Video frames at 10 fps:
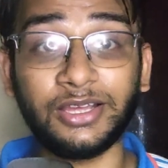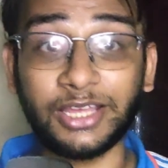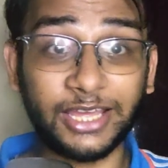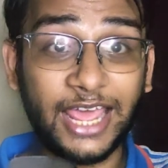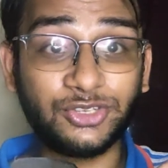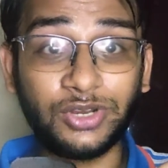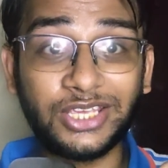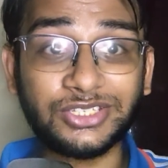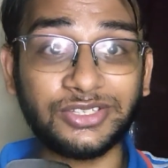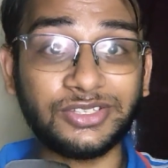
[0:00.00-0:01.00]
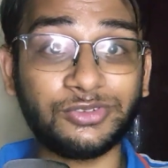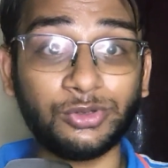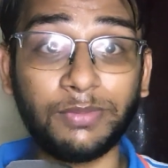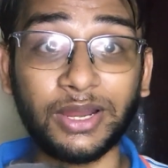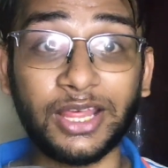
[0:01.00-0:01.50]
Congratulations
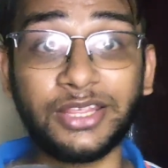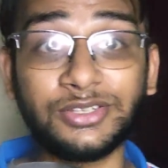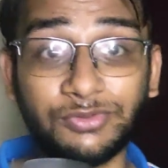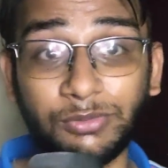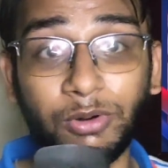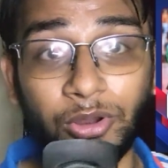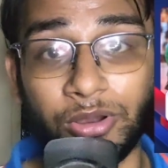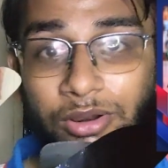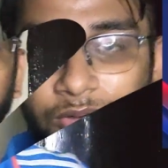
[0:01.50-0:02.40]
to Bangladesh football.